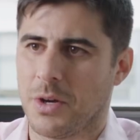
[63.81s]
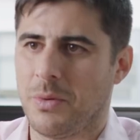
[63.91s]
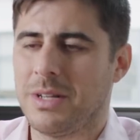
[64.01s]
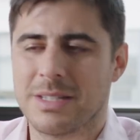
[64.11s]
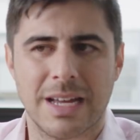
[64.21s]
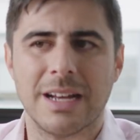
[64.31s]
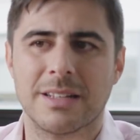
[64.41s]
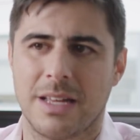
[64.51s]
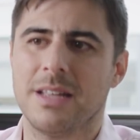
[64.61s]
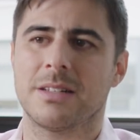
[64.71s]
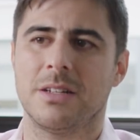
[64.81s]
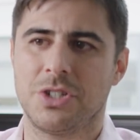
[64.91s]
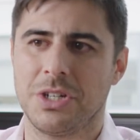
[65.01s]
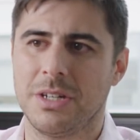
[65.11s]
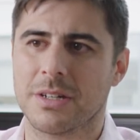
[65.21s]
we design it as
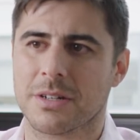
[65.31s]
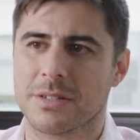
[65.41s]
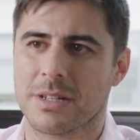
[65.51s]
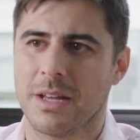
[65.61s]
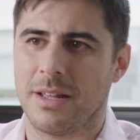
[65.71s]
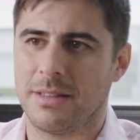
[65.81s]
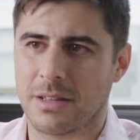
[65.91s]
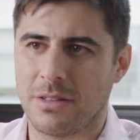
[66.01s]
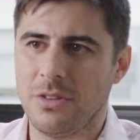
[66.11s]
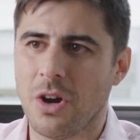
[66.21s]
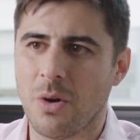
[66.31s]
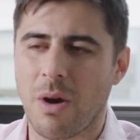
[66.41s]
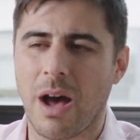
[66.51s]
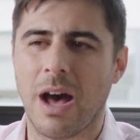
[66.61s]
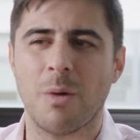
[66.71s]
engineers that know
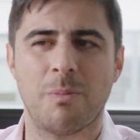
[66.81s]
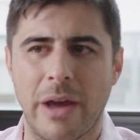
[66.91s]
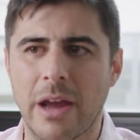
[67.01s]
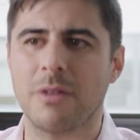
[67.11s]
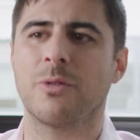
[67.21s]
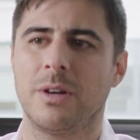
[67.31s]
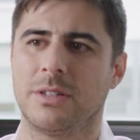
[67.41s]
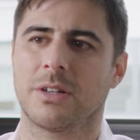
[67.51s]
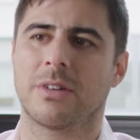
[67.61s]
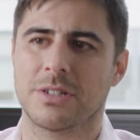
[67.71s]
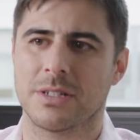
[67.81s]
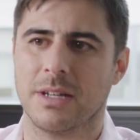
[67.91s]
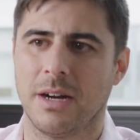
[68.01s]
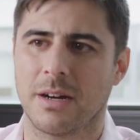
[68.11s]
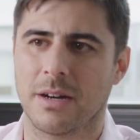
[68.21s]
how painful
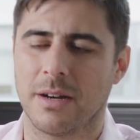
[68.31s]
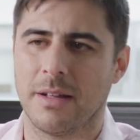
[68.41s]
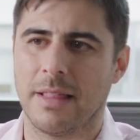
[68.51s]
integrations are,